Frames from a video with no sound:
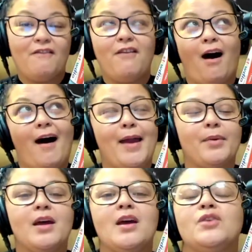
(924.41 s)
vibe.
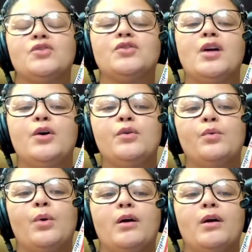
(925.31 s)
So,